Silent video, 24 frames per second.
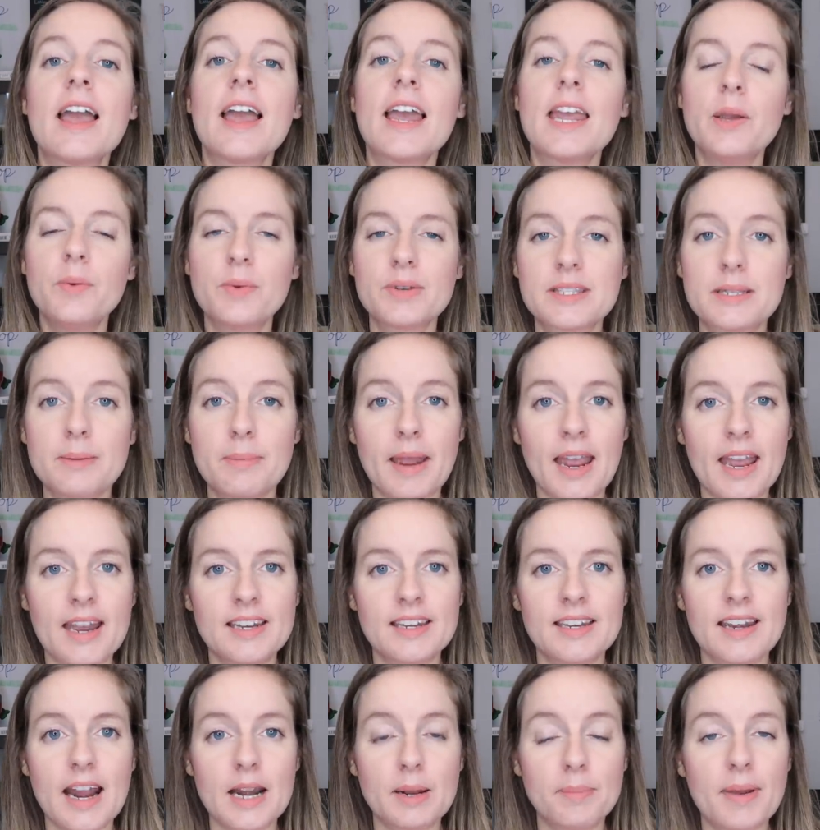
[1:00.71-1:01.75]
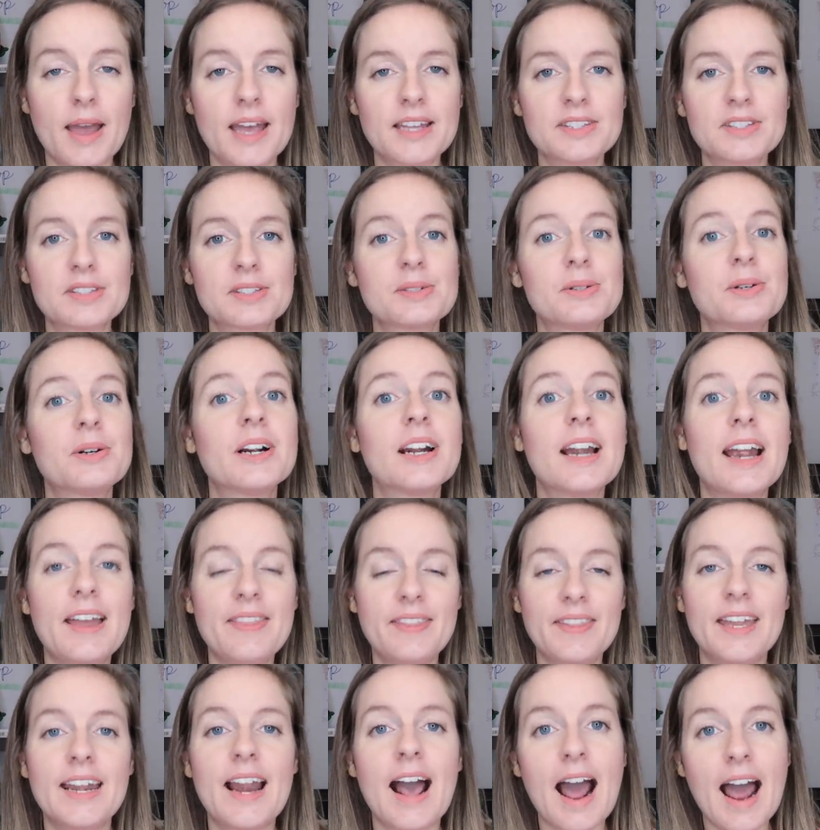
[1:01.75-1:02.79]
He was abandoned at a pet store
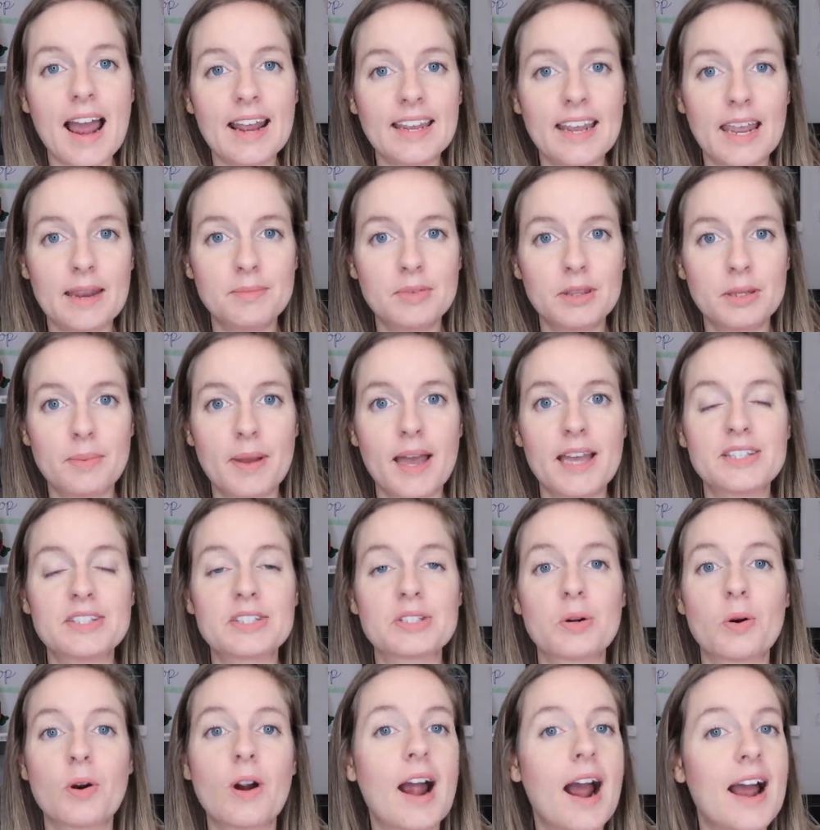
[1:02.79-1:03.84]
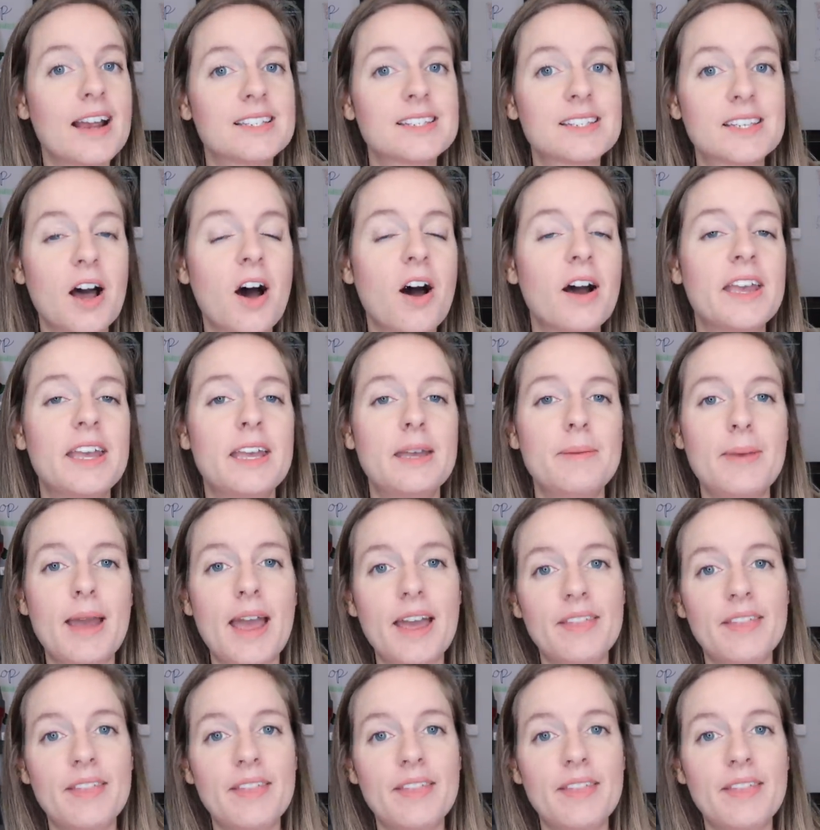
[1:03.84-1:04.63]
and then I came to the pet store, I saw him